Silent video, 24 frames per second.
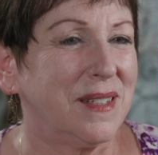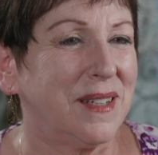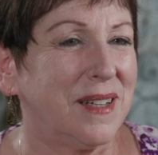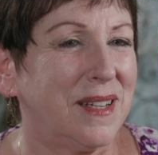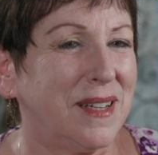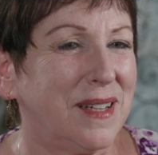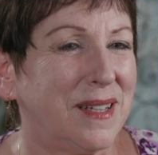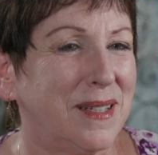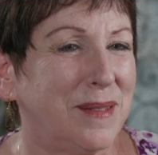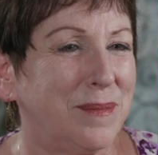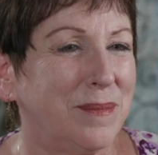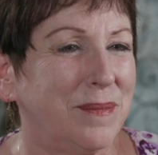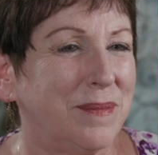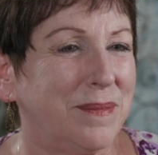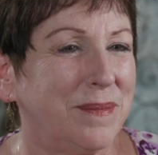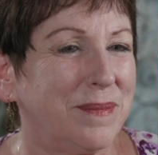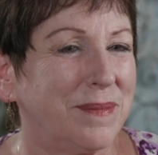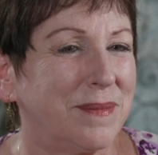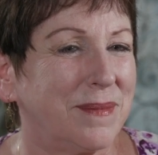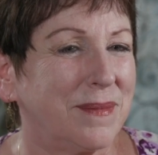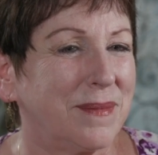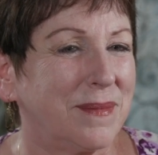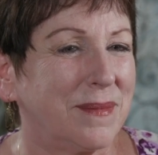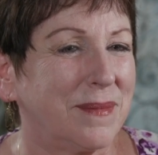um,
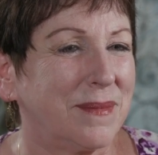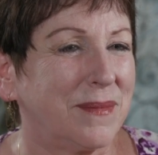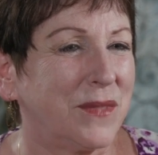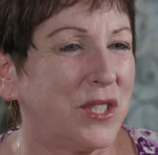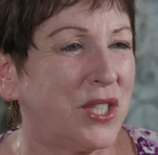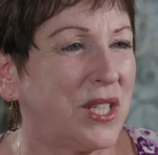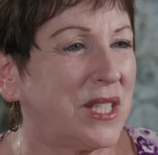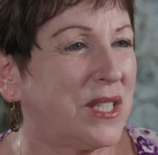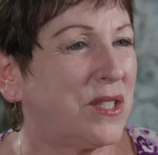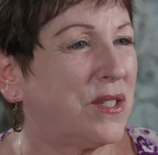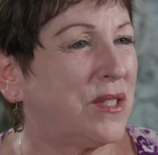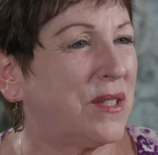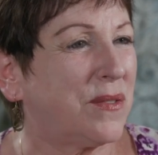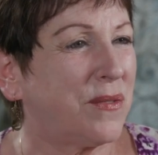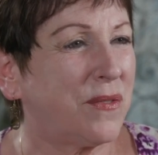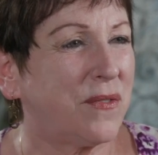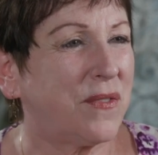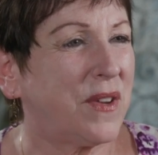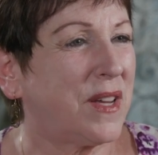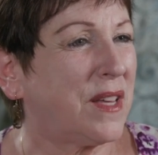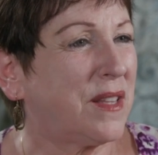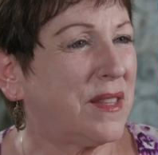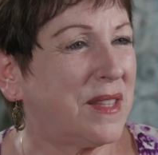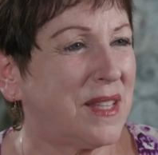just
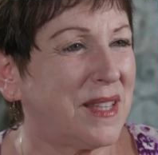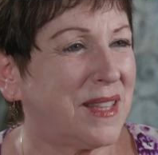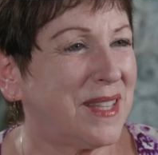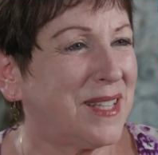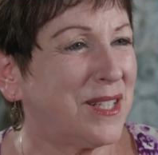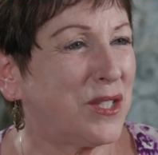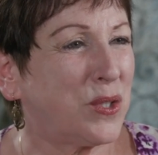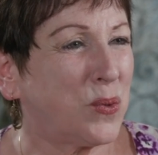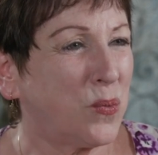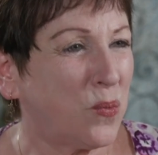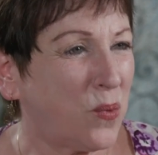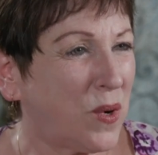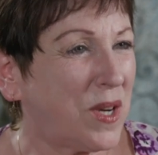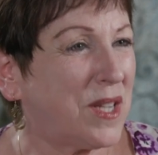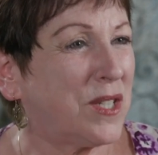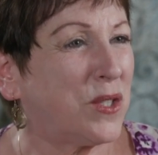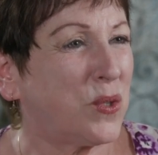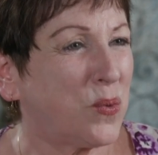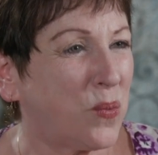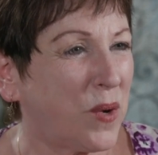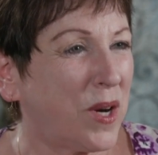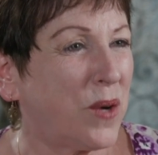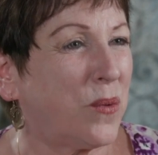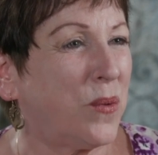felt that this
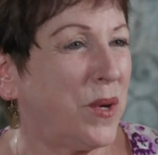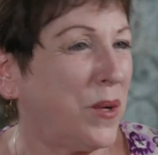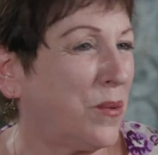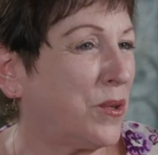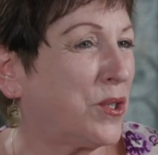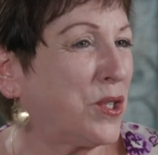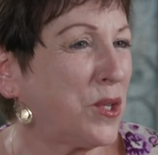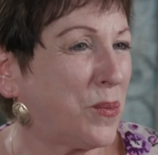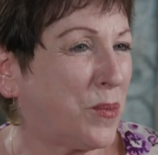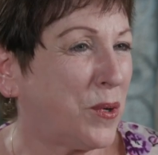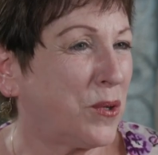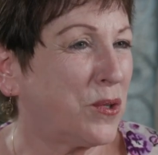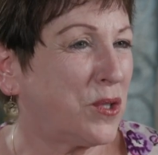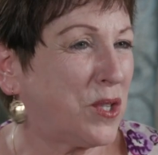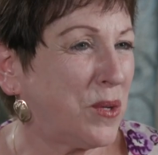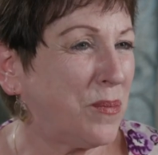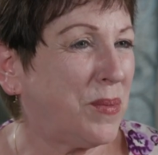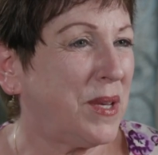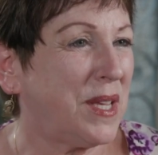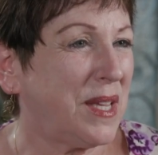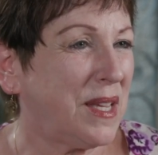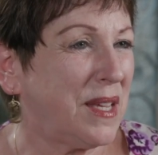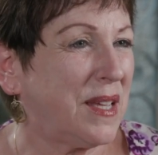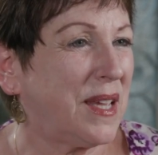was where we were supposed to
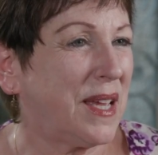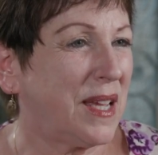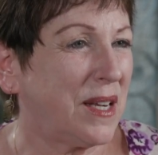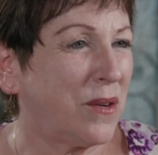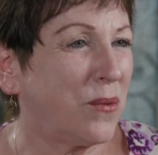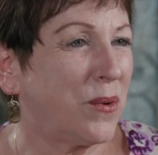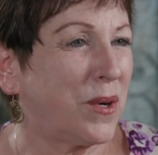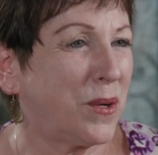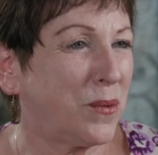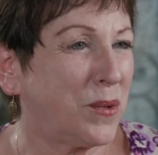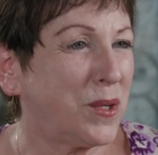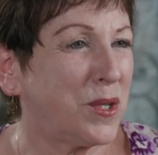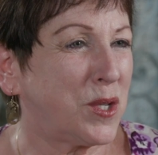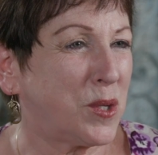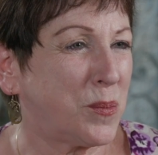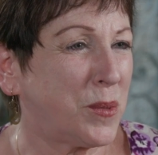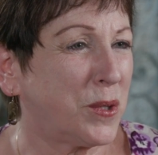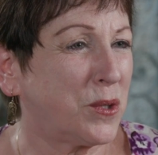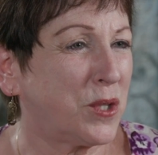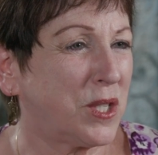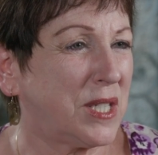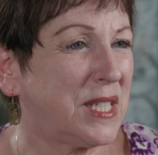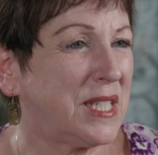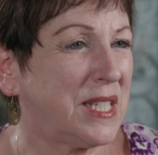be and where we were
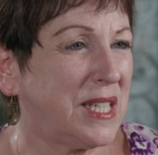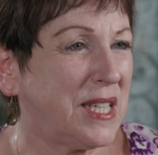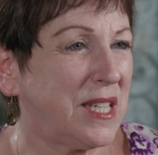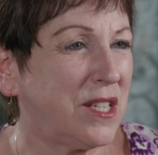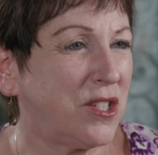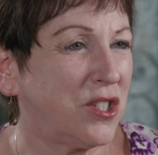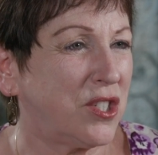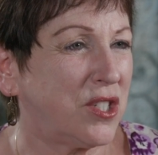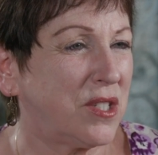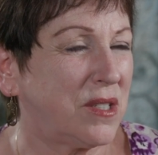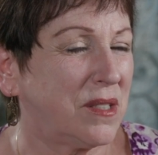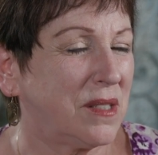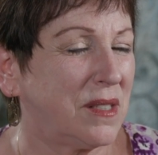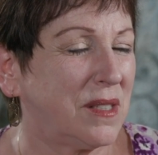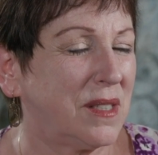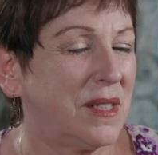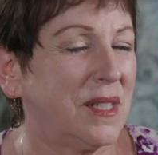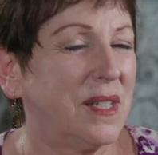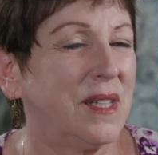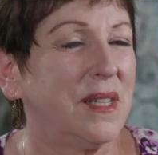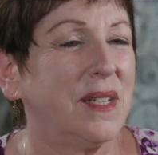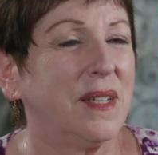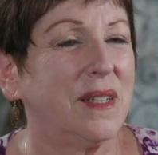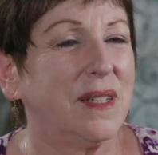supposed to teach.
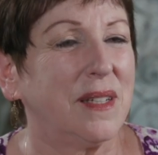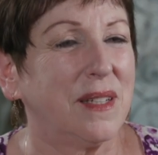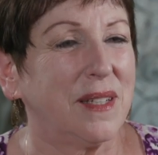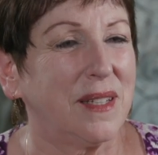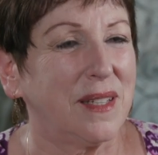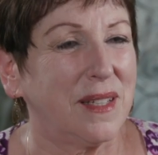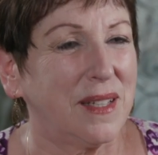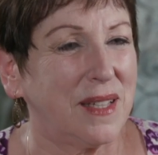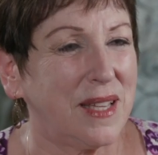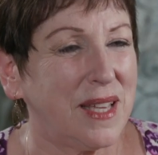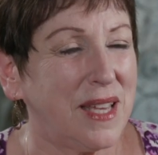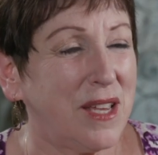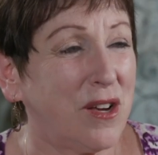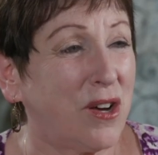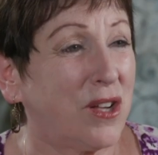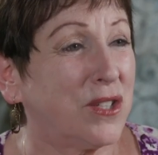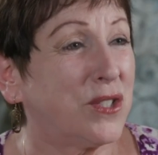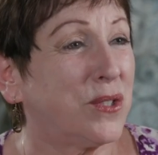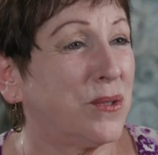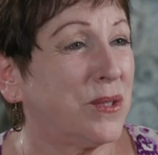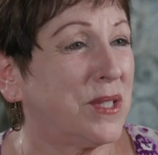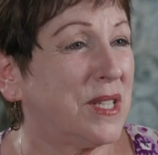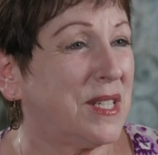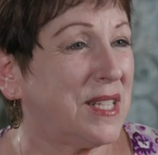He
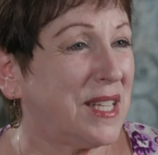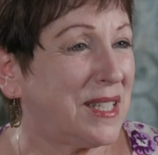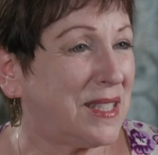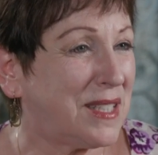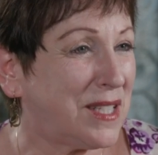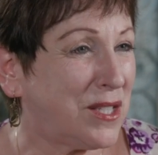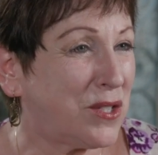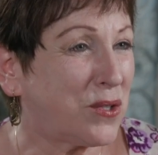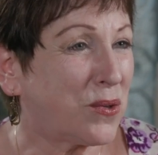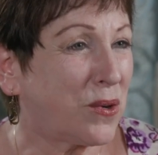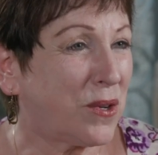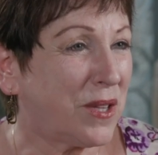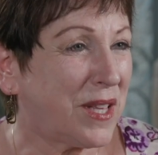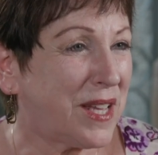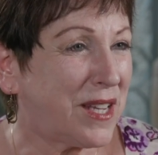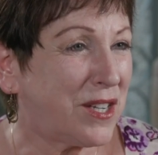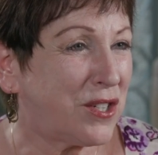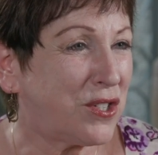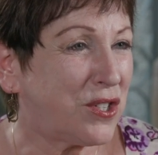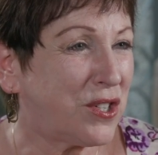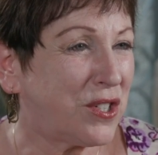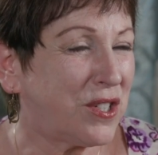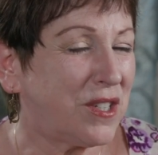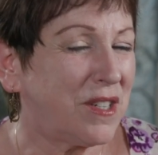also is a Dead Sea Scroll
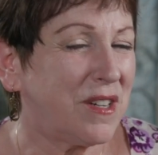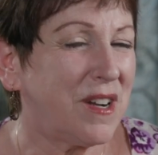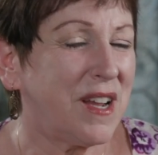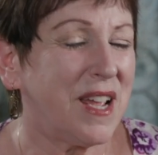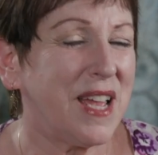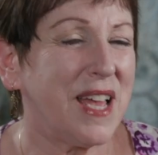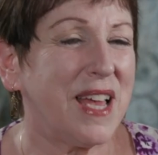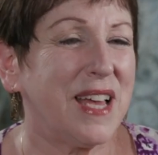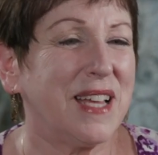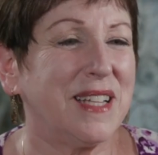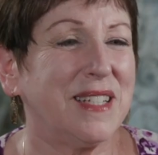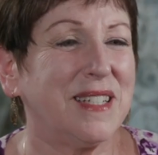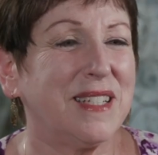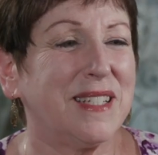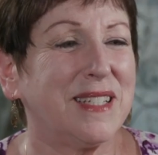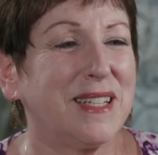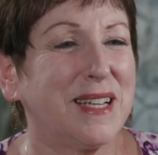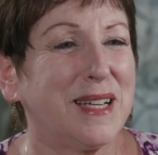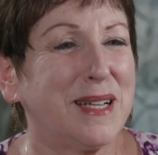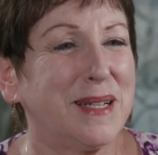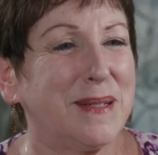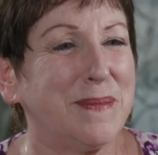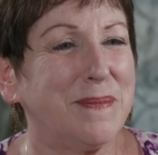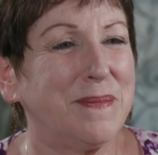editor, and
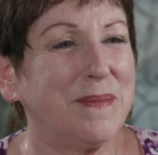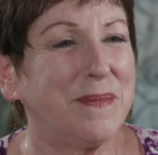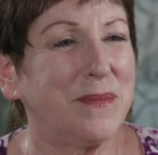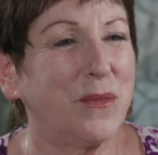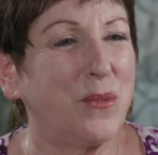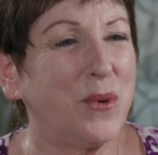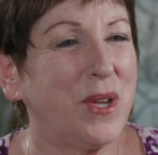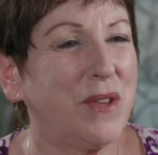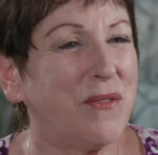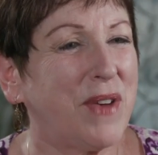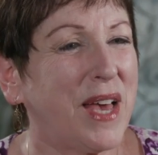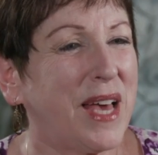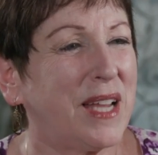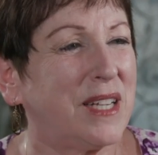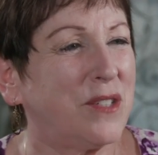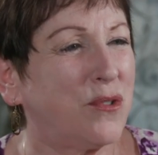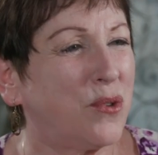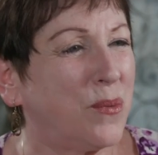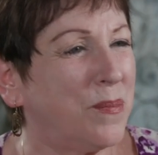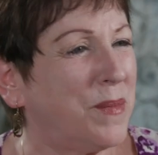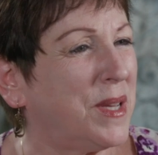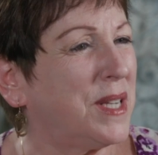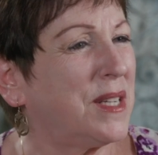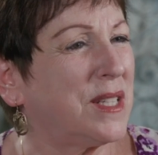um, we've had
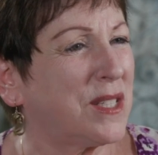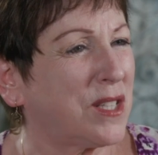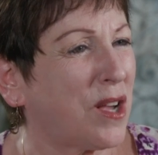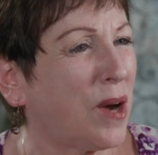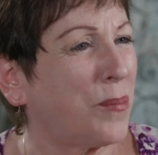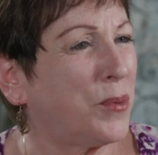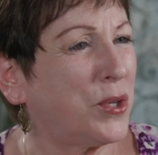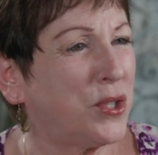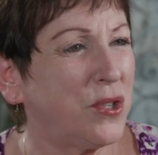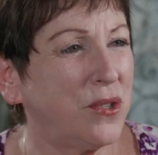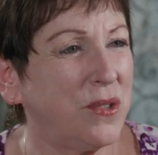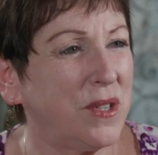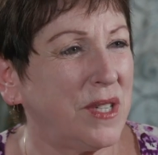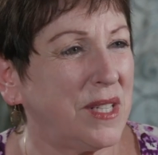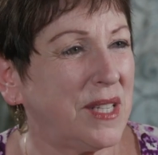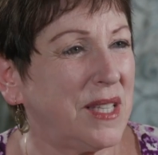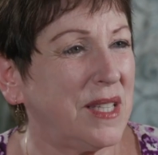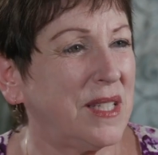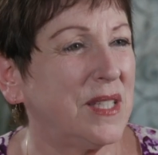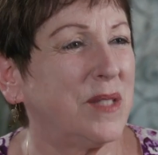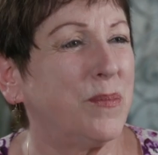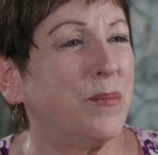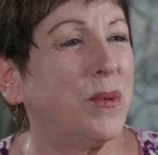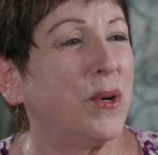tremendous
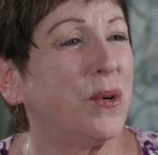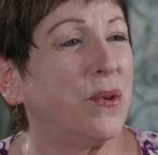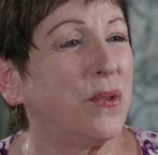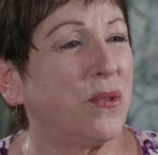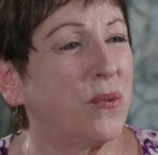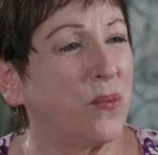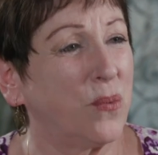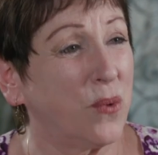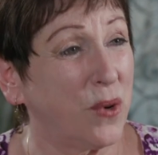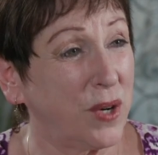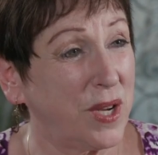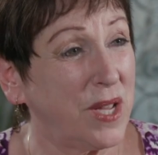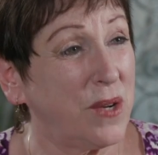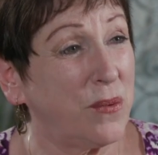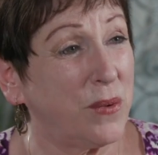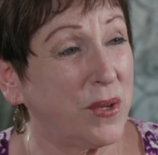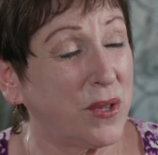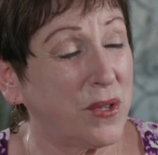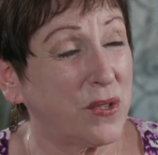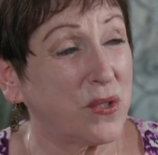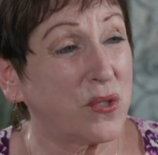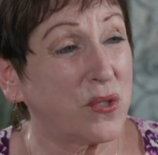opportunities both working with the